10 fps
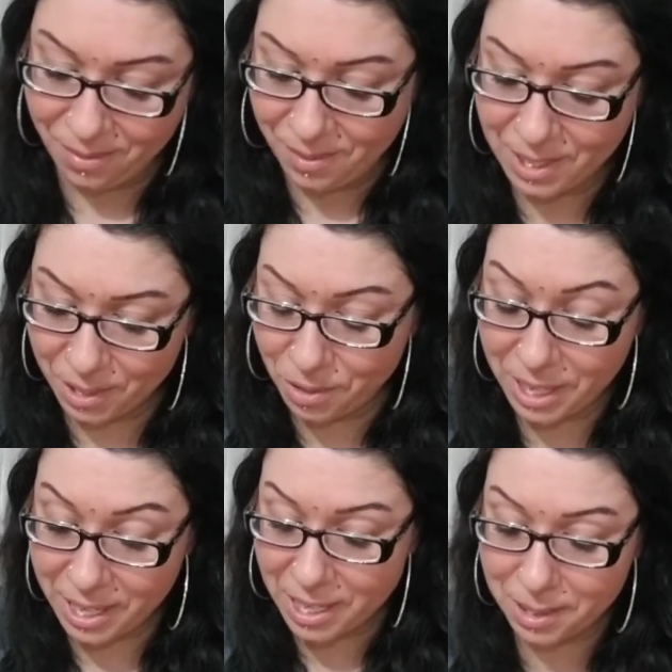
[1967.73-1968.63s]
This
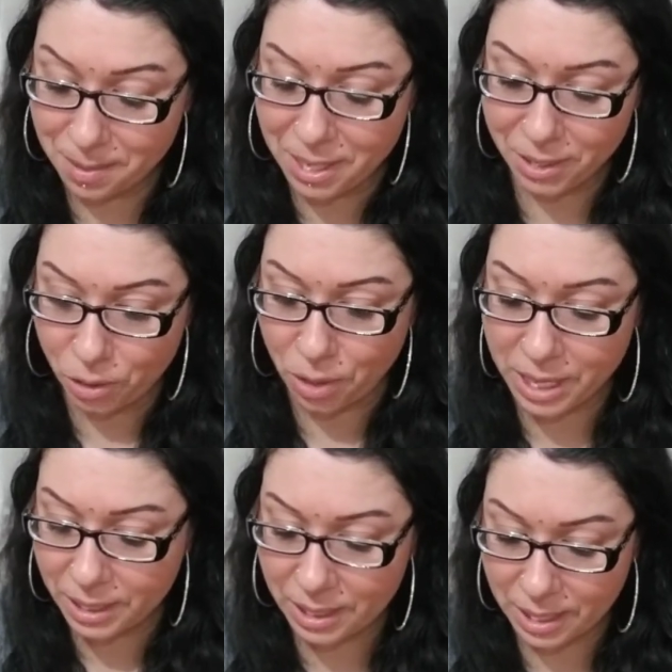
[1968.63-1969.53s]
reading has been
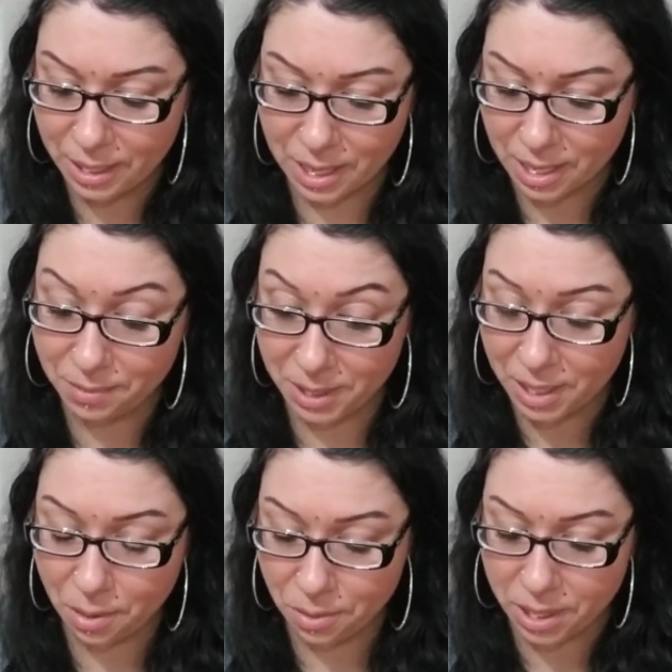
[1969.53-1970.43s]
crazy and I'm just
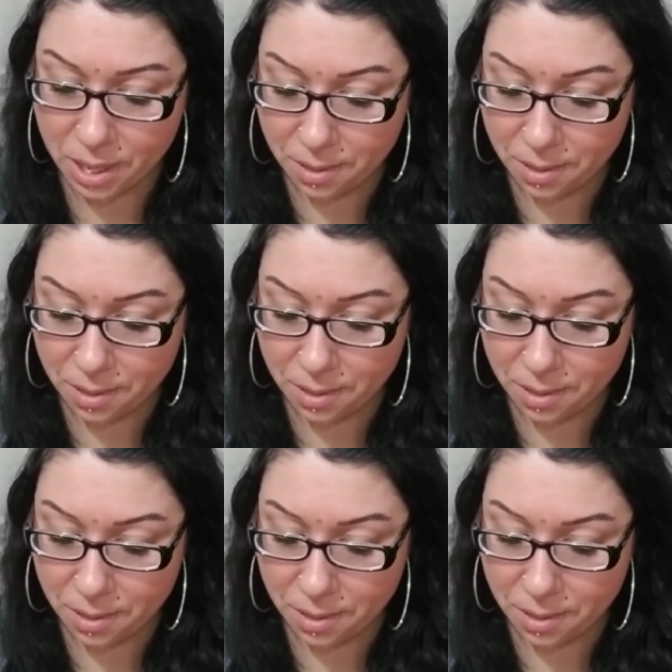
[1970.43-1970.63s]
done with